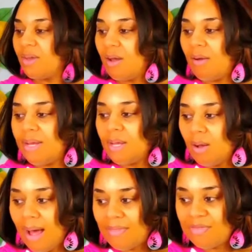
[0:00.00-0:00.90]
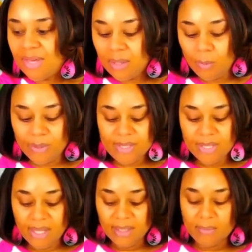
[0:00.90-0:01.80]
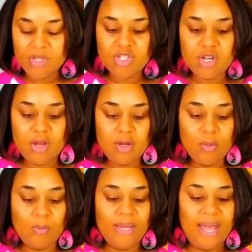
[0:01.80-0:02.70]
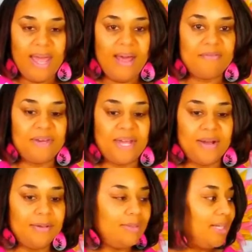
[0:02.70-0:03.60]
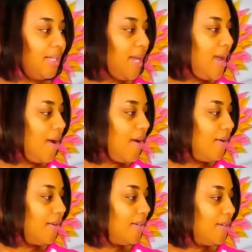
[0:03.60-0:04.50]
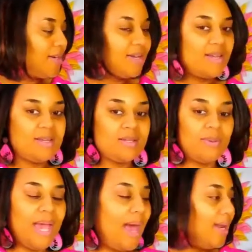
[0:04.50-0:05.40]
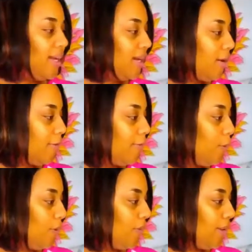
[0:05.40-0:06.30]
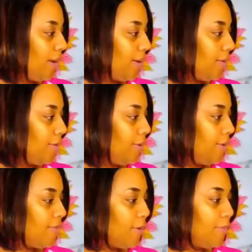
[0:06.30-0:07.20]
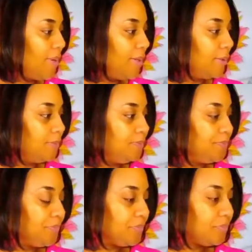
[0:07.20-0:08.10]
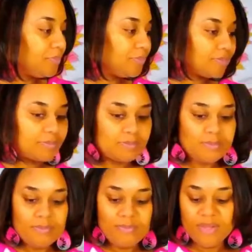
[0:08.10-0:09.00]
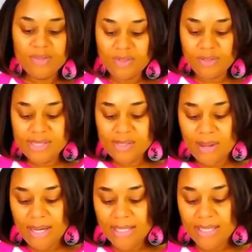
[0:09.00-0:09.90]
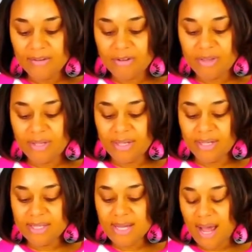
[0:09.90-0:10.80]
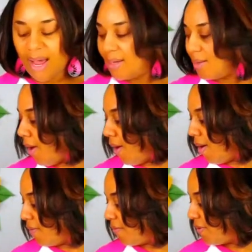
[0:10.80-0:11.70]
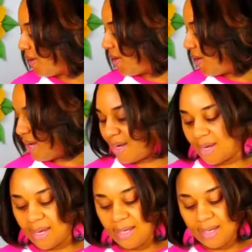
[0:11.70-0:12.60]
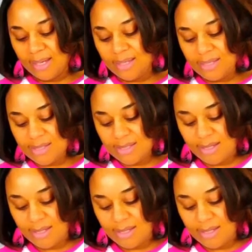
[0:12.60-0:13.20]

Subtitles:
All right, y'all, I think we're done. Let me show you what we have now. Look at there. So we added in our fourth layer of our bow. So let's go ahead and get everything tied off and